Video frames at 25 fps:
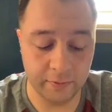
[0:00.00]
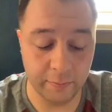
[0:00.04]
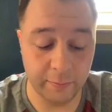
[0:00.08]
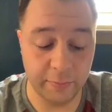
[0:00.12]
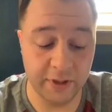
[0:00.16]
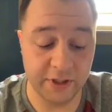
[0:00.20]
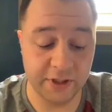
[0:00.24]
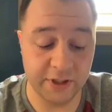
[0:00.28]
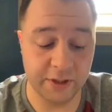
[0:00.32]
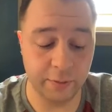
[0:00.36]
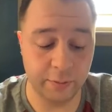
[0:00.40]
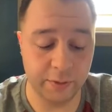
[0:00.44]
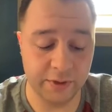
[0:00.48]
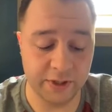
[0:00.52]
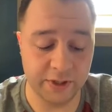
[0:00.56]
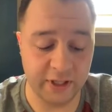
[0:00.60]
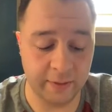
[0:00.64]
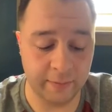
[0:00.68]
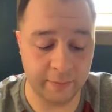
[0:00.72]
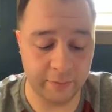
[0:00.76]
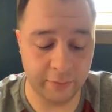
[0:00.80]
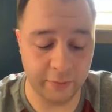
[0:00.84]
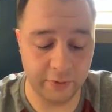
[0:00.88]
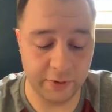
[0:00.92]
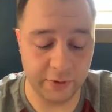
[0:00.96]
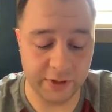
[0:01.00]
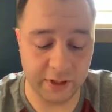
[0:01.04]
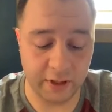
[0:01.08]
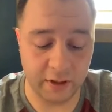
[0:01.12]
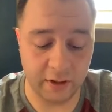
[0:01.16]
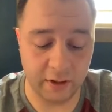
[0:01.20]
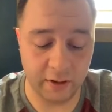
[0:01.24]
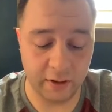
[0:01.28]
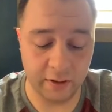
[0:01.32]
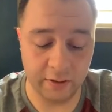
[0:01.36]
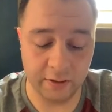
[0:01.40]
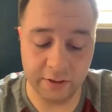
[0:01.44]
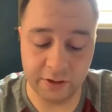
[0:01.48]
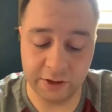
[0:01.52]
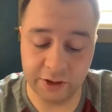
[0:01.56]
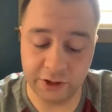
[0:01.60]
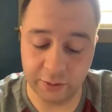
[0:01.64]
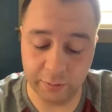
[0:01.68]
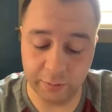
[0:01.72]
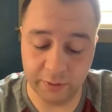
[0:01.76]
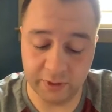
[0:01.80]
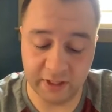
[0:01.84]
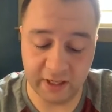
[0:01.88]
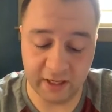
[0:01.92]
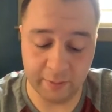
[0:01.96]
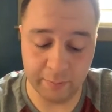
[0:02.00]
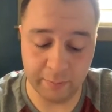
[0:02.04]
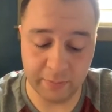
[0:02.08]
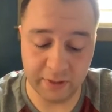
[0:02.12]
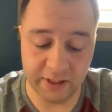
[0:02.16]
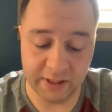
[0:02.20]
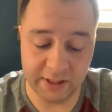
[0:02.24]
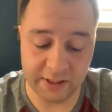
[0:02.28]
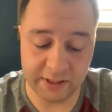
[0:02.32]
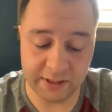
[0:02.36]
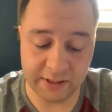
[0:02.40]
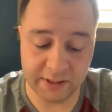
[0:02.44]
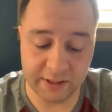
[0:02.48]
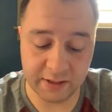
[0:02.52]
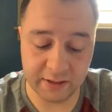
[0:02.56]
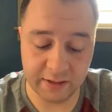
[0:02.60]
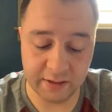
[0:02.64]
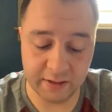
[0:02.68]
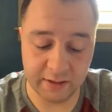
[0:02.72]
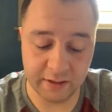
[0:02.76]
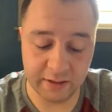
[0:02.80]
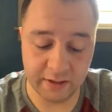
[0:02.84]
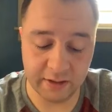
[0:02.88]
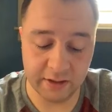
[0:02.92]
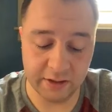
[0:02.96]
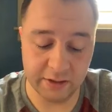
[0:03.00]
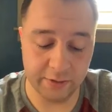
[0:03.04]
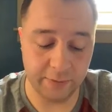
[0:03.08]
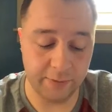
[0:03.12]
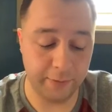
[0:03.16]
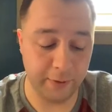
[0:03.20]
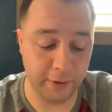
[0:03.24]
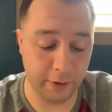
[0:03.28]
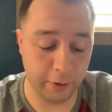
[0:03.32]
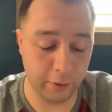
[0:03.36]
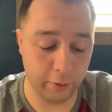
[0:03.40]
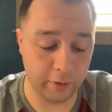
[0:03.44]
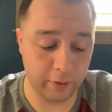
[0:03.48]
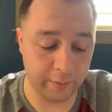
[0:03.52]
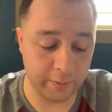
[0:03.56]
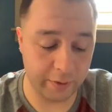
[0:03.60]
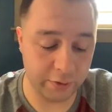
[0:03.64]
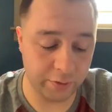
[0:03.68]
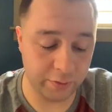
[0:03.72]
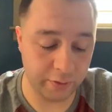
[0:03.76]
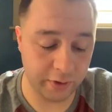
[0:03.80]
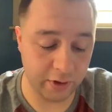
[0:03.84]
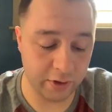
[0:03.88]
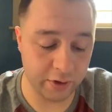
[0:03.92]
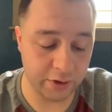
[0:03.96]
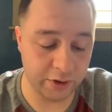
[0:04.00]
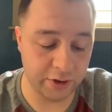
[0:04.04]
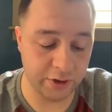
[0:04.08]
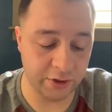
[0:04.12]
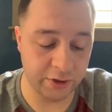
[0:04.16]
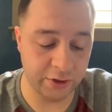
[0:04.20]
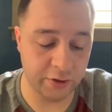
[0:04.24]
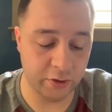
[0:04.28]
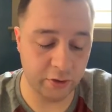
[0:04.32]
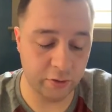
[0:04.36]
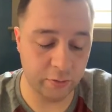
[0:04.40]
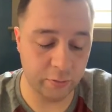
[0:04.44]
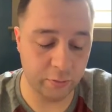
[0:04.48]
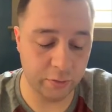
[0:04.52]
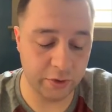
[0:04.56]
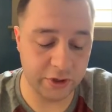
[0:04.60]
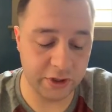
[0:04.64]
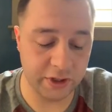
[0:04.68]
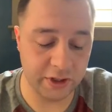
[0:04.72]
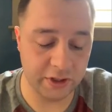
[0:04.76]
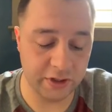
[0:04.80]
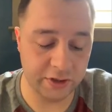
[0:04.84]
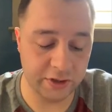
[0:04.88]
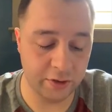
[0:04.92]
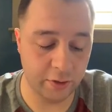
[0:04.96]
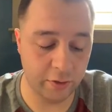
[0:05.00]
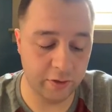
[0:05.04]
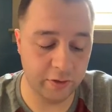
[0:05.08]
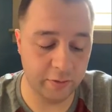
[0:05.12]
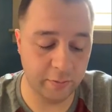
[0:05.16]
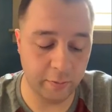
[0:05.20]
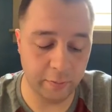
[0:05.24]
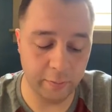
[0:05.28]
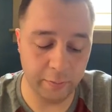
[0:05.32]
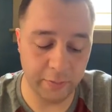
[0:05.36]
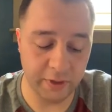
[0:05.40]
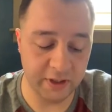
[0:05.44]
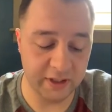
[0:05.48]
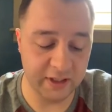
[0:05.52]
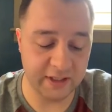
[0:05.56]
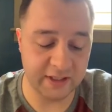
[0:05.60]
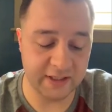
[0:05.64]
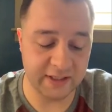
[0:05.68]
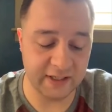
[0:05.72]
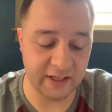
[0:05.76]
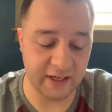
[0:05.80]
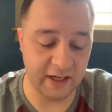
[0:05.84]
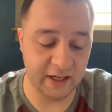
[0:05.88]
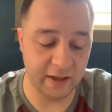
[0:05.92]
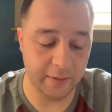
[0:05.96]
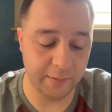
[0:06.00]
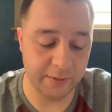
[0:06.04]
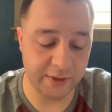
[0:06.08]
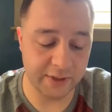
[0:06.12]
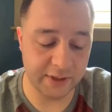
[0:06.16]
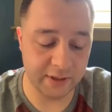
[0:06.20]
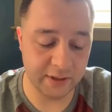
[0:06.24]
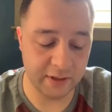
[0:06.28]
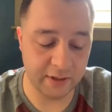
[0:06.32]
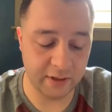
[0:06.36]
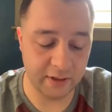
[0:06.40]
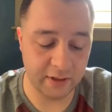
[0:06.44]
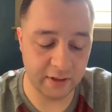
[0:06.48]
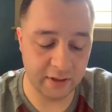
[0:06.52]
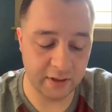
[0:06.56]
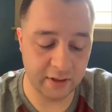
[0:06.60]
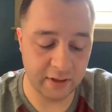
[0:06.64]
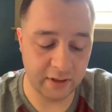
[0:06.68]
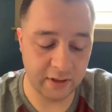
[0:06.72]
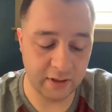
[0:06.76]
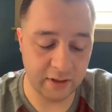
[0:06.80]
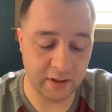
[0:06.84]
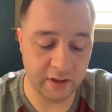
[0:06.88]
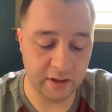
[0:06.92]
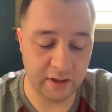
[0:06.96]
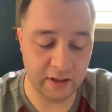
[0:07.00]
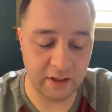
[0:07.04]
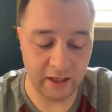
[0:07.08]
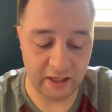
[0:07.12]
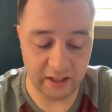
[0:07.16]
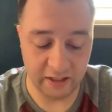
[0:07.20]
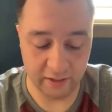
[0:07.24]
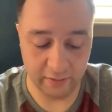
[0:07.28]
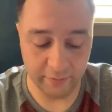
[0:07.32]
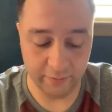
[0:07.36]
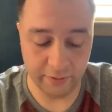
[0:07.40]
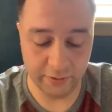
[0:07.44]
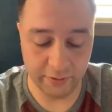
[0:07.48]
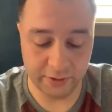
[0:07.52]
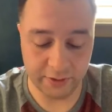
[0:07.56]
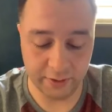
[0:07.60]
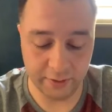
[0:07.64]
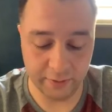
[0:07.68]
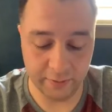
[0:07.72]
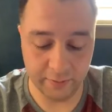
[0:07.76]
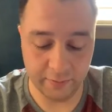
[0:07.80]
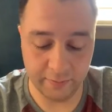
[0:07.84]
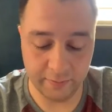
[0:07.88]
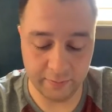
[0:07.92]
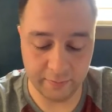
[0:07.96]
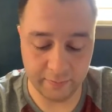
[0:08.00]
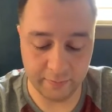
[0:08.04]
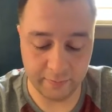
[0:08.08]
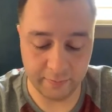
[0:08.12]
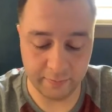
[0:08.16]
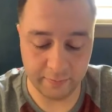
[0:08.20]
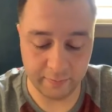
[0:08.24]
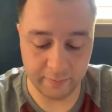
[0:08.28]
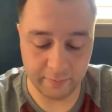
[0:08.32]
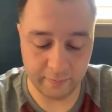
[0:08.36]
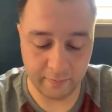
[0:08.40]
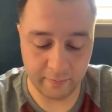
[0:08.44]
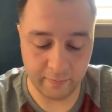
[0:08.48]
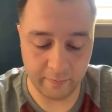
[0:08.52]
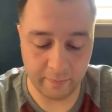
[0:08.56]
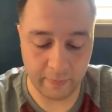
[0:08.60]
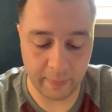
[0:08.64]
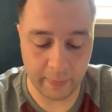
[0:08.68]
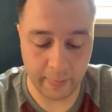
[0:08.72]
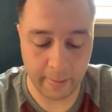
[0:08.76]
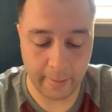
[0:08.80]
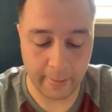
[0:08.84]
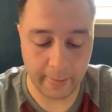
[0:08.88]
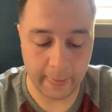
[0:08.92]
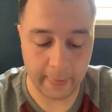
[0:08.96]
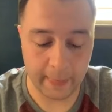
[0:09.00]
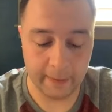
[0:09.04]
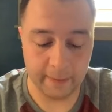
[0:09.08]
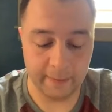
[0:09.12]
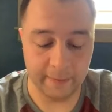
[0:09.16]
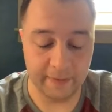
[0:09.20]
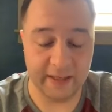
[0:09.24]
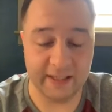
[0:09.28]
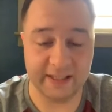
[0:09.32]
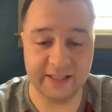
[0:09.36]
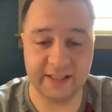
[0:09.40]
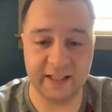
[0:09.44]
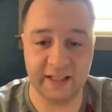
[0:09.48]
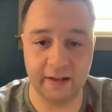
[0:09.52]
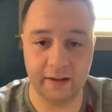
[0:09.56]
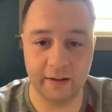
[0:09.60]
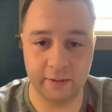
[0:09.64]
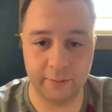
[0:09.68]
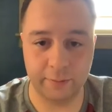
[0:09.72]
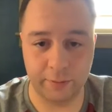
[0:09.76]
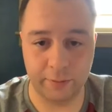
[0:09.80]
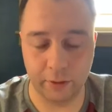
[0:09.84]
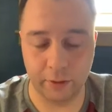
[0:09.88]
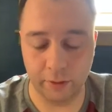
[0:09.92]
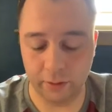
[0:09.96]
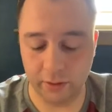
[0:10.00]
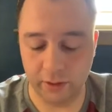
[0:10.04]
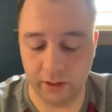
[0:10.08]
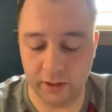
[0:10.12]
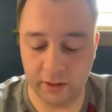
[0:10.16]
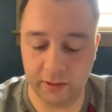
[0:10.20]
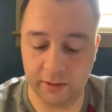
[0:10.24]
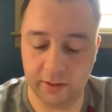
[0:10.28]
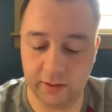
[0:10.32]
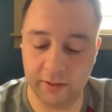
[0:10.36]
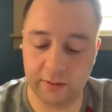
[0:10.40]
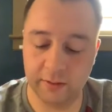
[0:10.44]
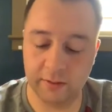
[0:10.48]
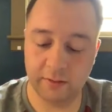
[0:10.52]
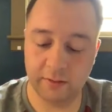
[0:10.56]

The pistol was aimed for his heart. She would not miss. As her finger gripped the trigger, she had told him what she had told him a million times. I love you too. And that's the end of the prologue.